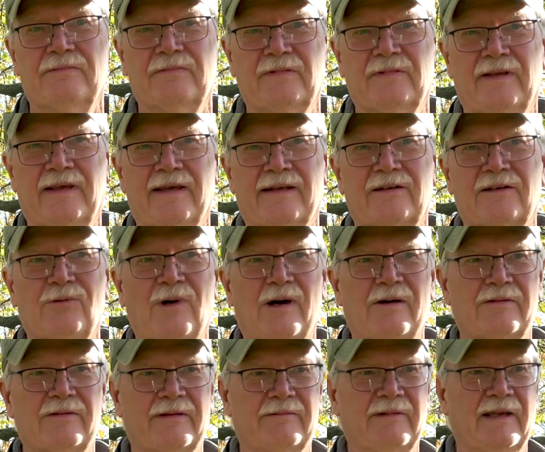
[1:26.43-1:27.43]
to go
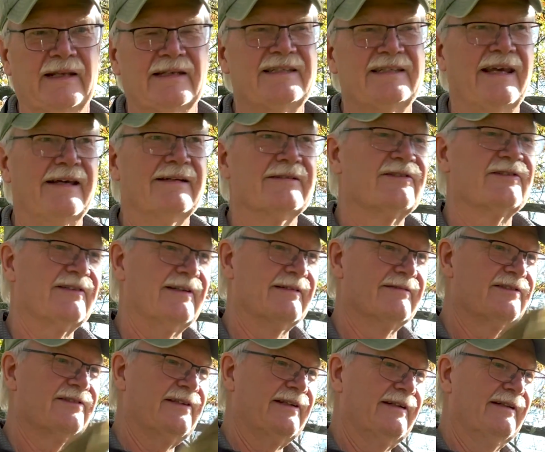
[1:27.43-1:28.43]
out in tents and
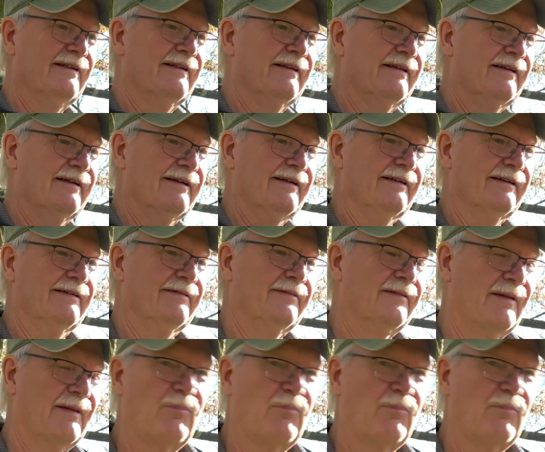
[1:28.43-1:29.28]
sit in the